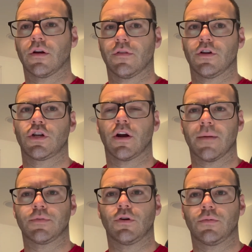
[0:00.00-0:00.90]
shock
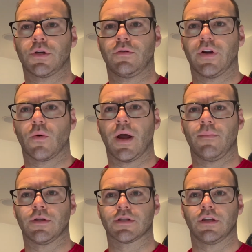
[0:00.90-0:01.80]
absorption
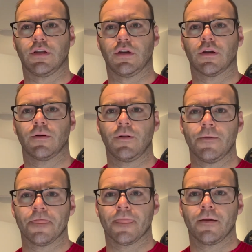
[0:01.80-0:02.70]
requirements that
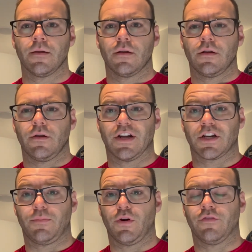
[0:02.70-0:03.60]
you're
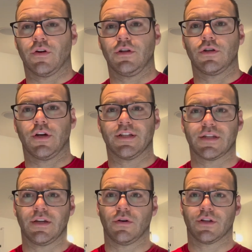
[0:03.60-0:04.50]
actually putting through your joints
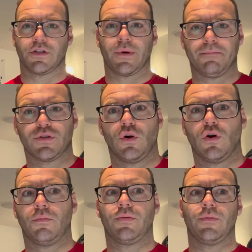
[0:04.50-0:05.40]
in order to
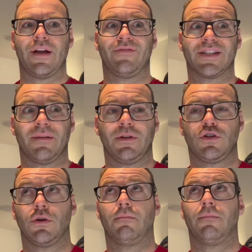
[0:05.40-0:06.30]
absorb every time you
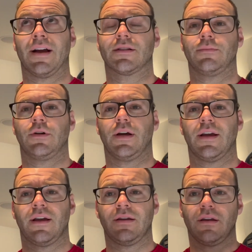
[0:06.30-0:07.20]
jump maximally,
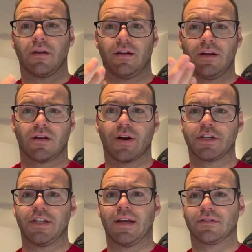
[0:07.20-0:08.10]
and you're
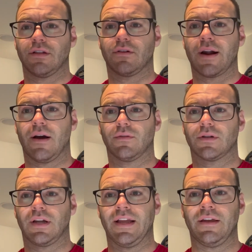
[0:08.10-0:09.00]
crashing down to the ground.
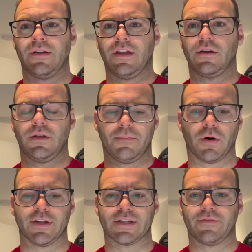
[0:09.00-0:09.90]
Like your
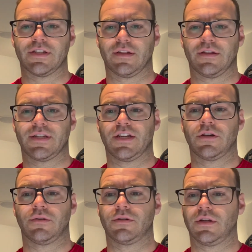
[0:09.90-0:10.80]
body's having to, the
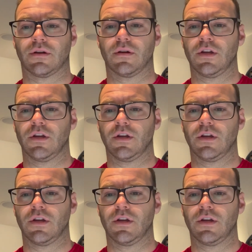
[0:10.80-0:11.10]
tissues, your